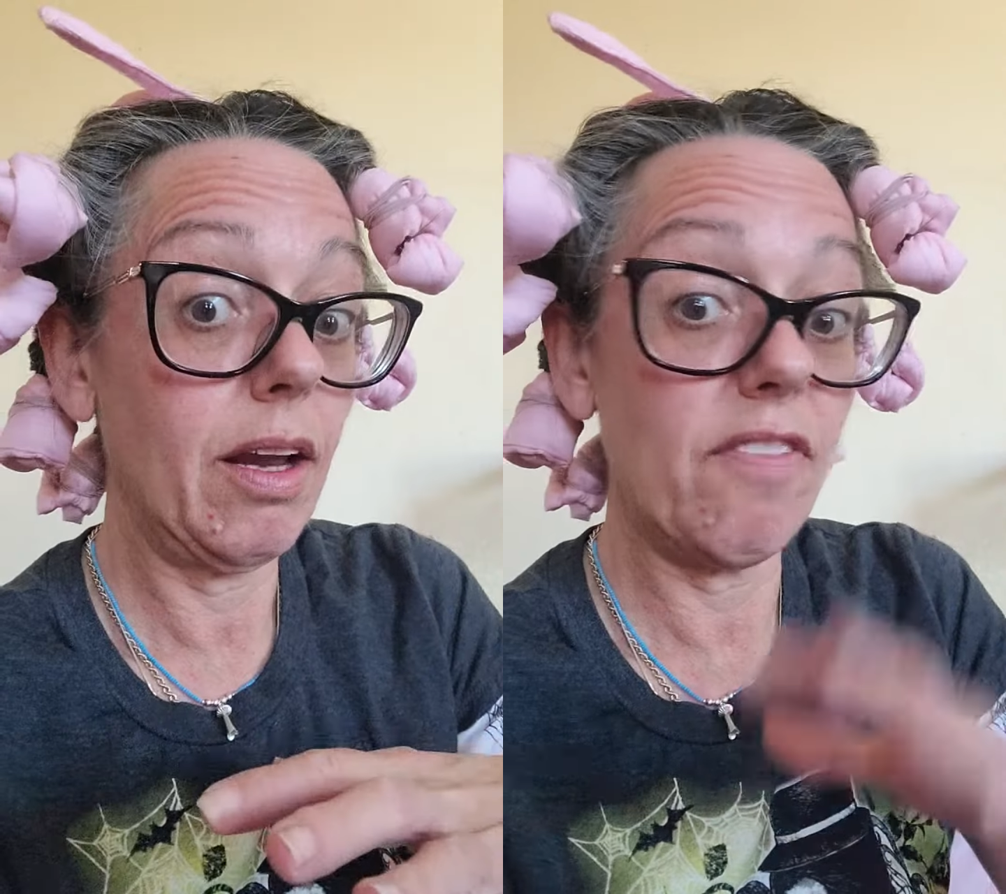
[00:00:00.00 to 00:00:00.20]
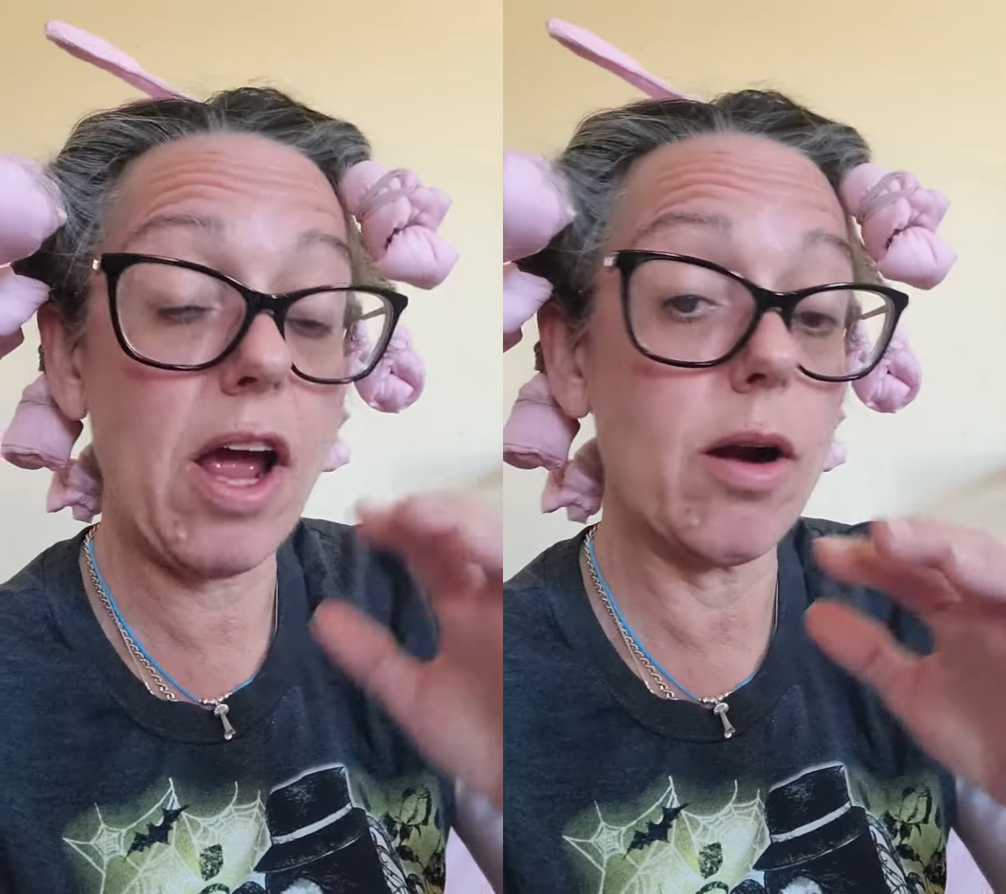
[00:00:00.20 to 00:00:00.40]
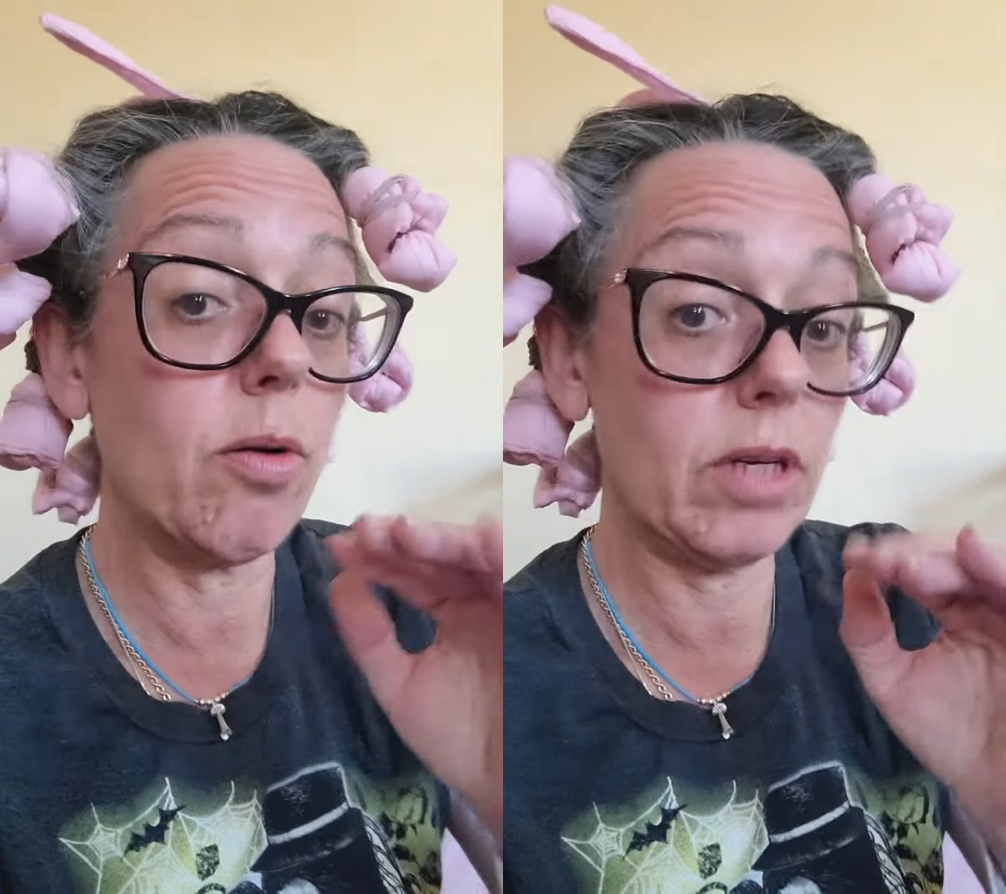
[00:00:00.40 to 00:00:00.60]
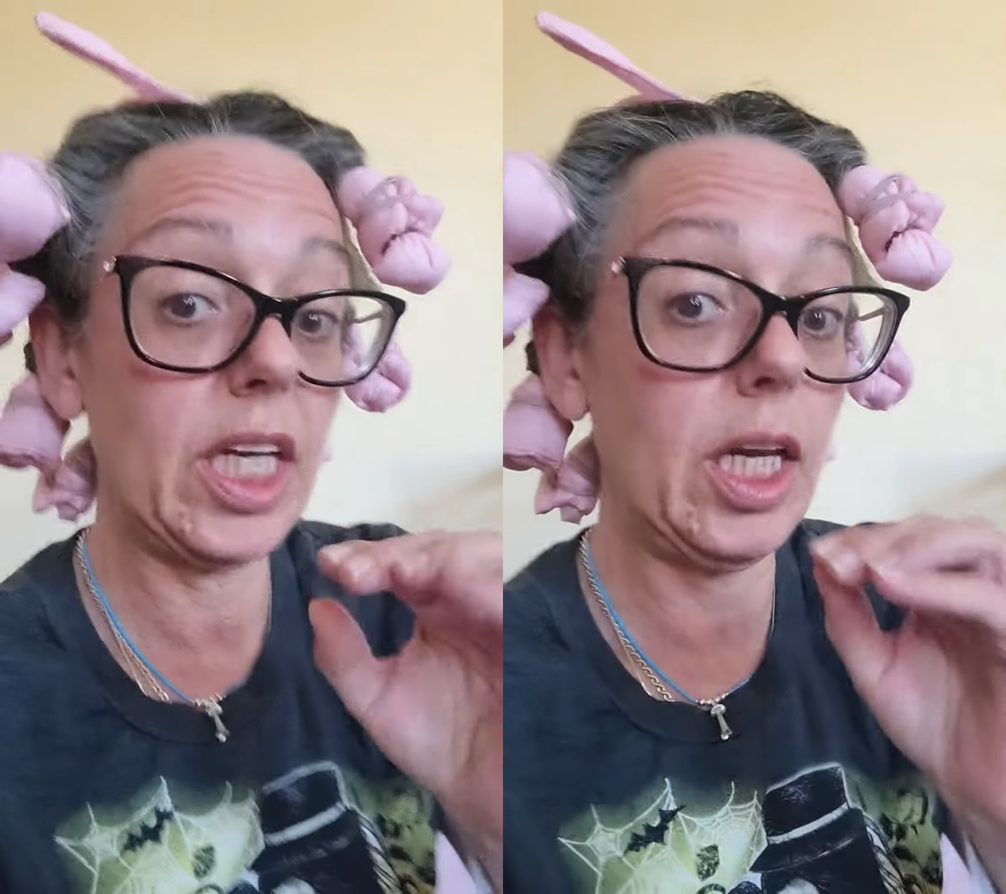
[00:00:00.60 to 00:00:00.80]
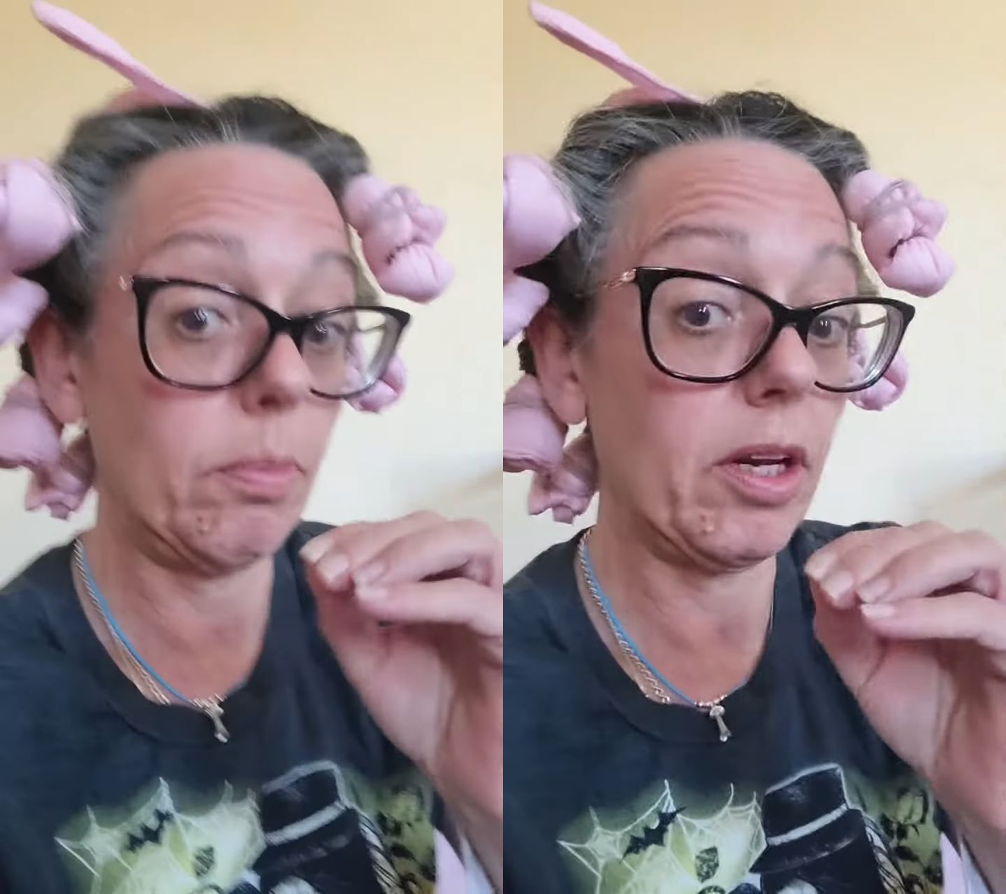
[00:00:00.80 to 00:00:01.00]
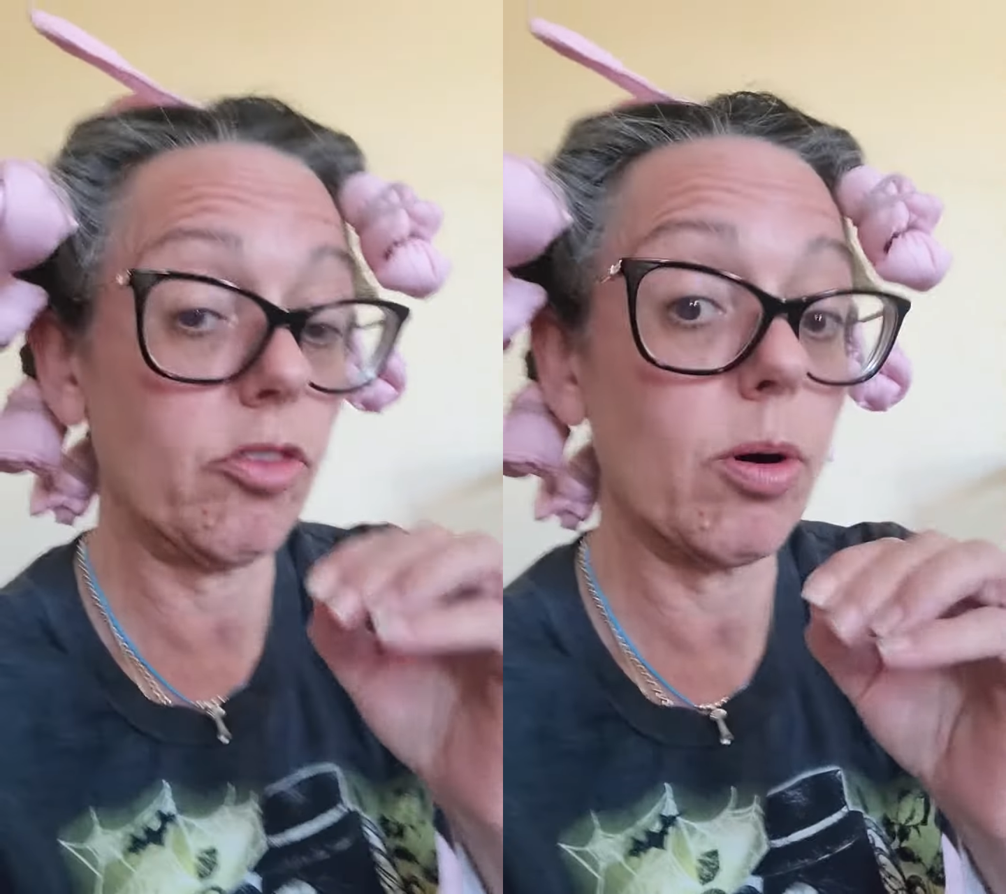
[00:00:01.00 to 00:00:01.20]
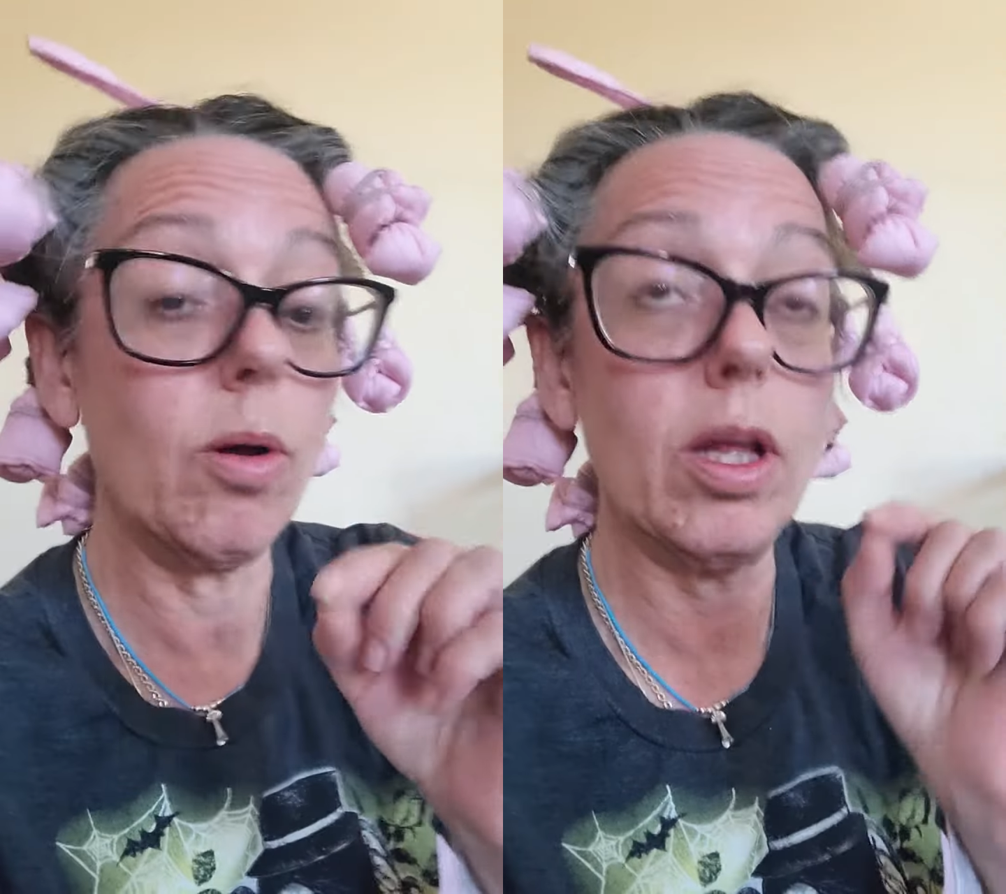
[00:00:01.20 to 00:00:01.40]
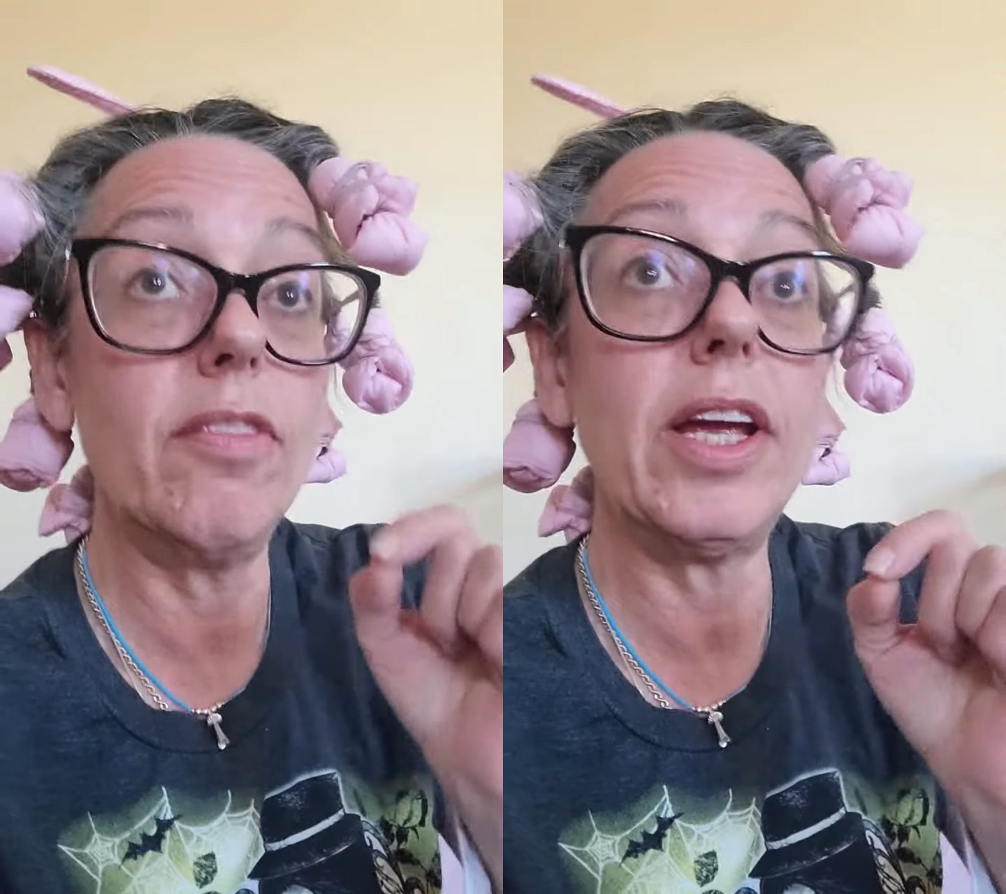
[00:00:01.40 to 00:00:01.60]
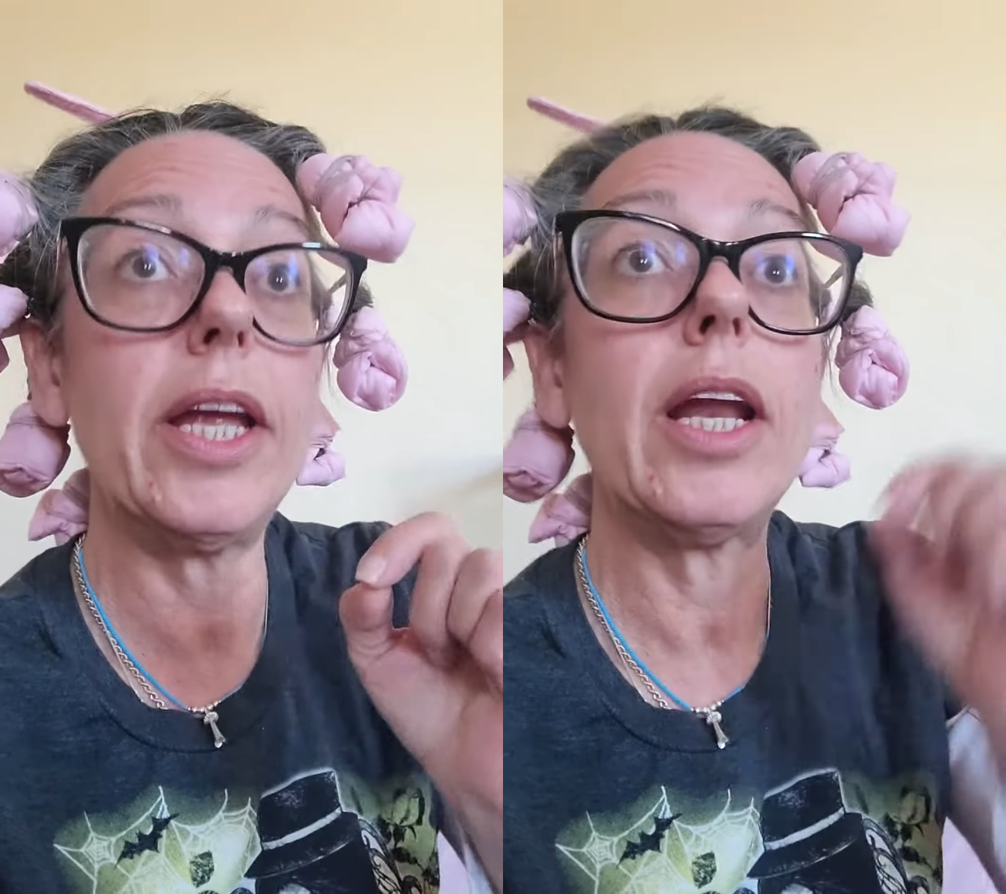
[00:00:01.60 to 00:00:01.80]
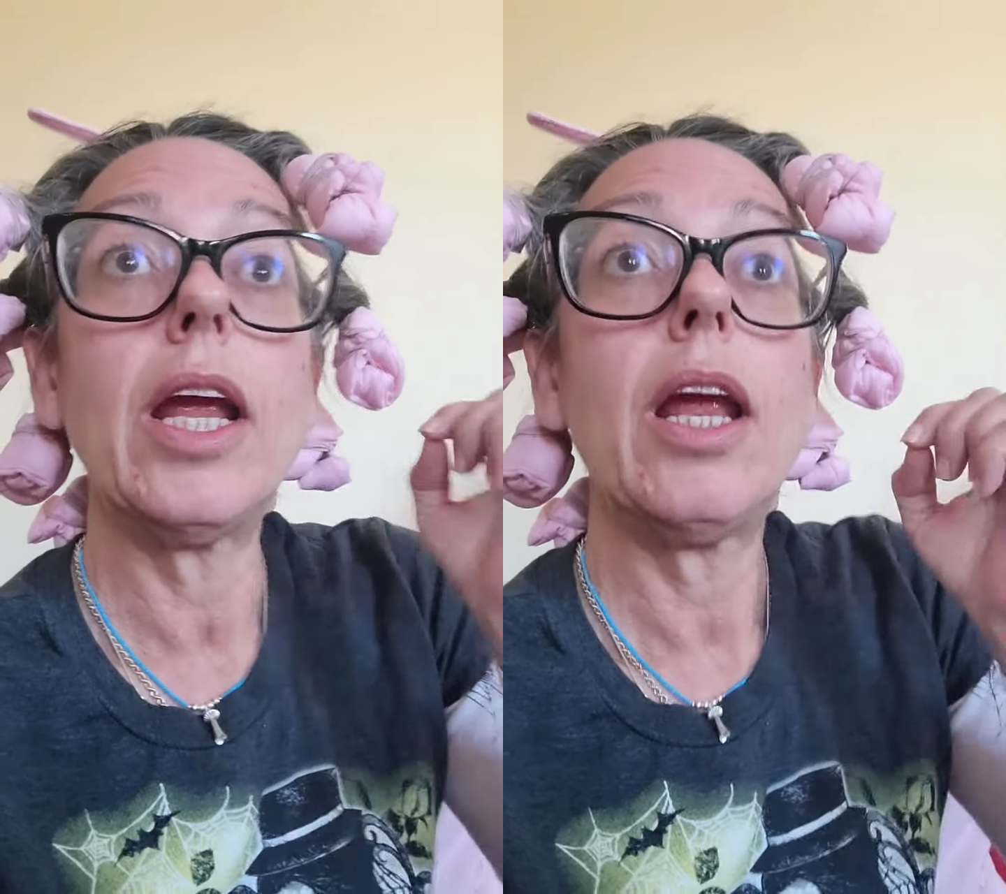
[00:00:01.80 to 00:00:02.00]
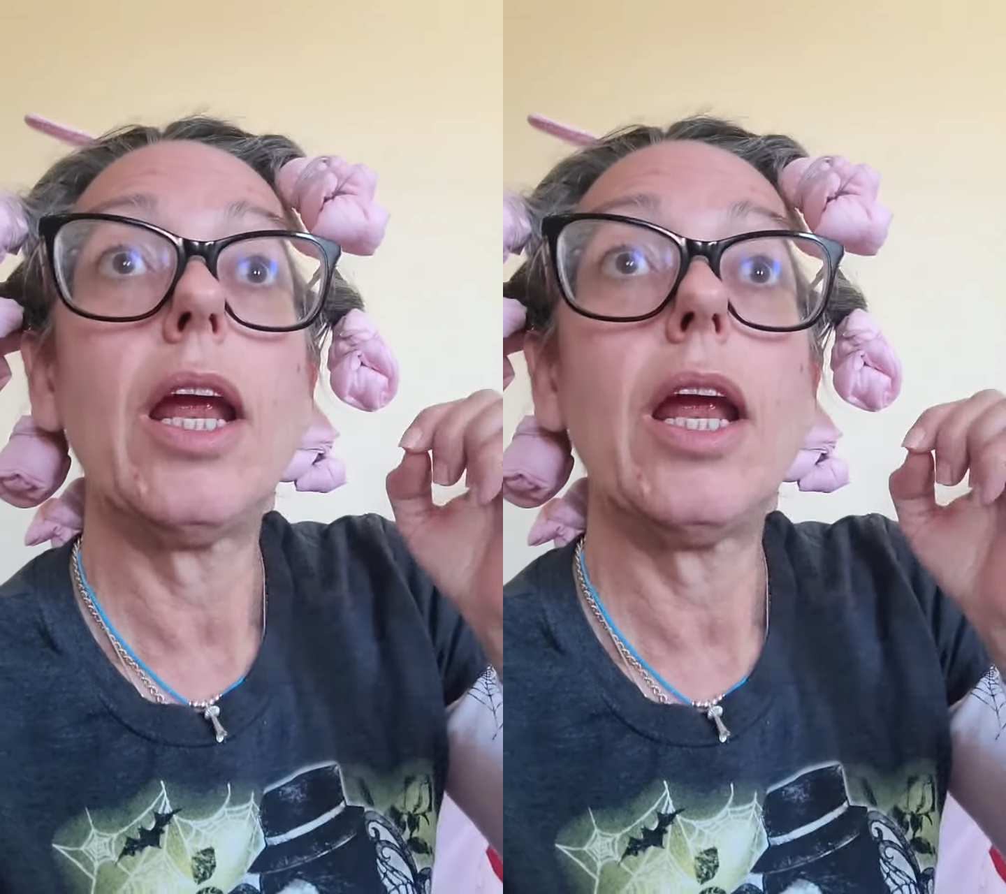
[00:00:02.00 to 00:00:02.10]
if I don't keep control of it.